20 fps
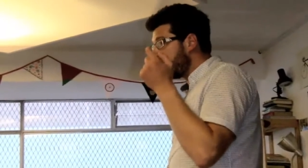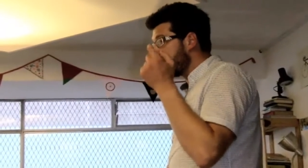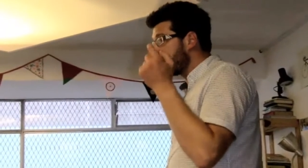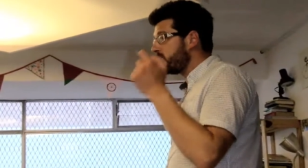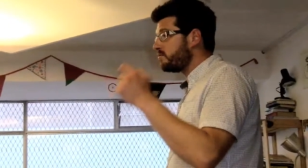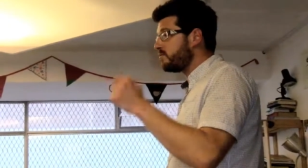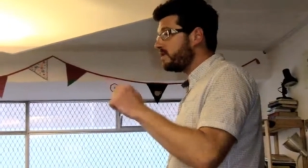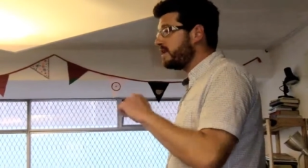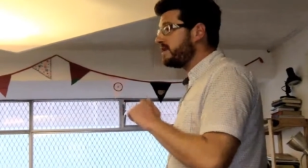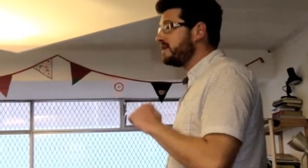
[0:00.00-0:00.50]
if
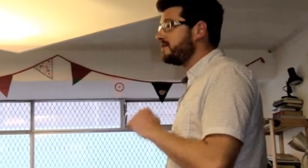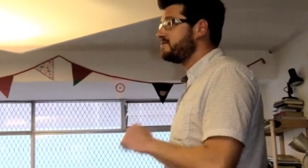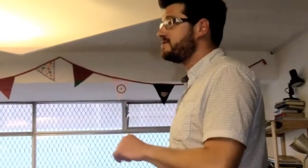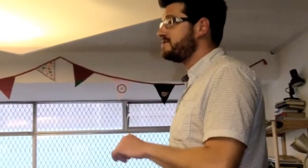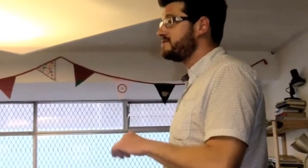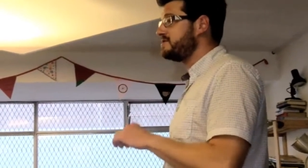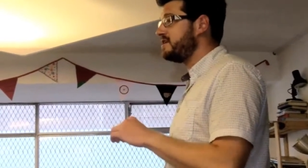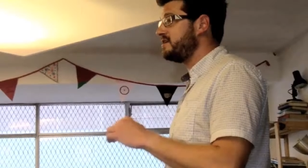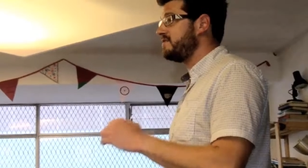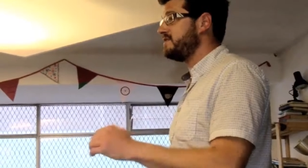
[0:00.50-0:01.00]
you're really
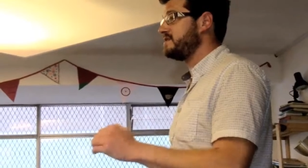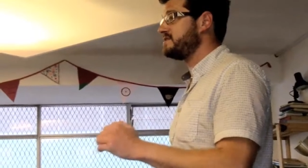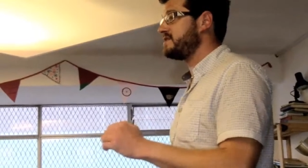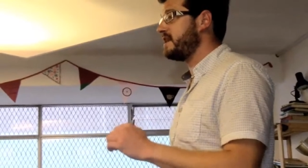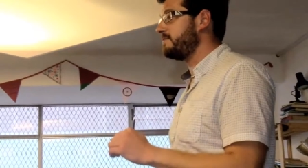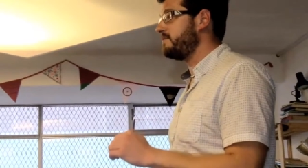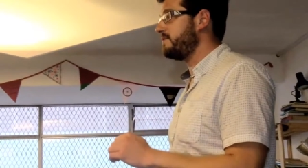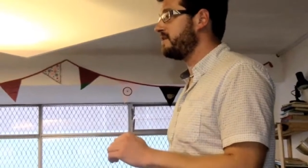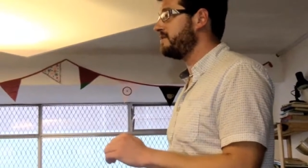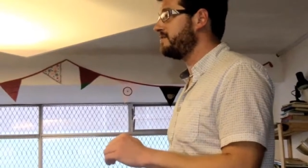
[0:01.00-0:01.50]
interested in this
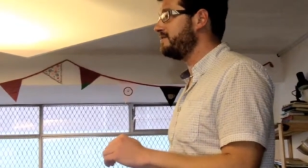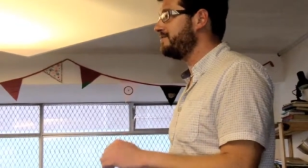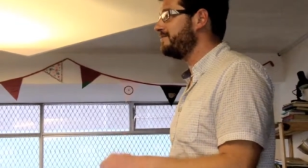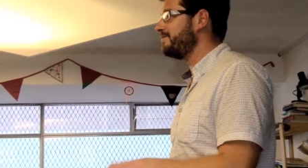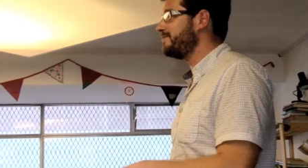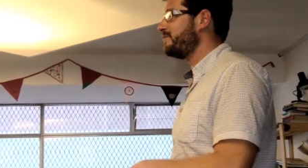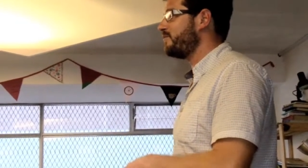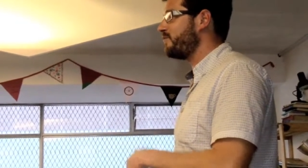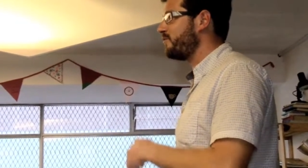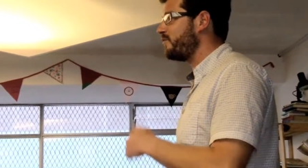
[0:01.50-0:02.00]
happening,
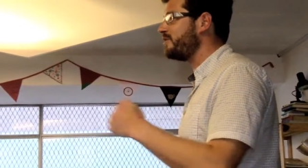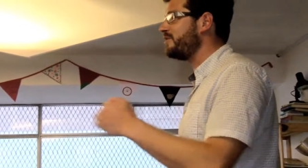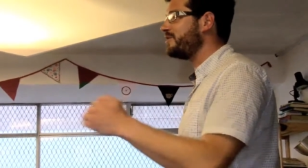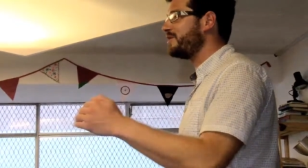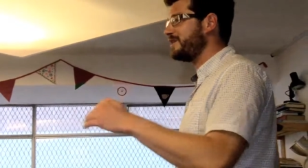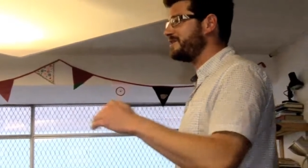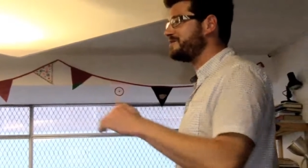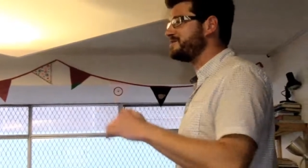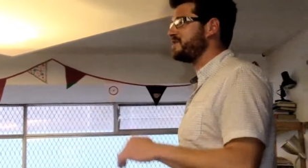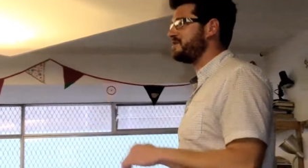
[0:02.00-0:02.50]
what are
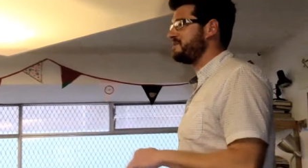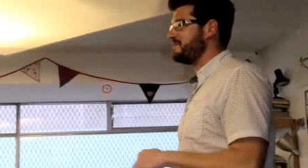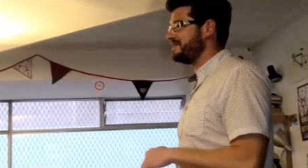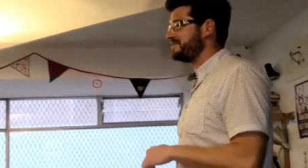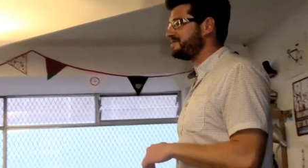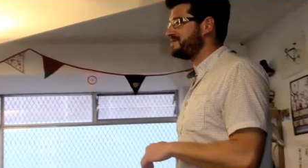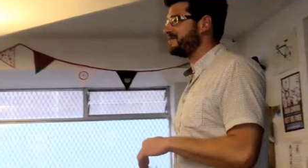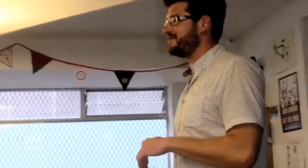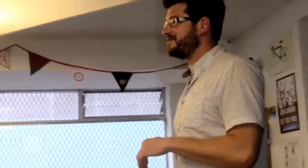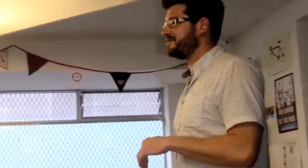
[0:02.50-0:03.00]
you going to
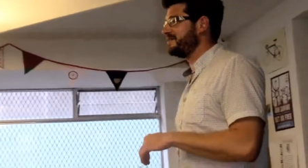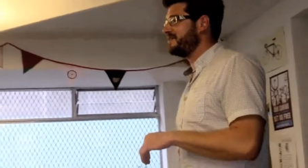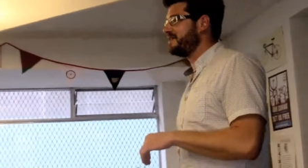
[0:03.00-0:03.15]
commit to?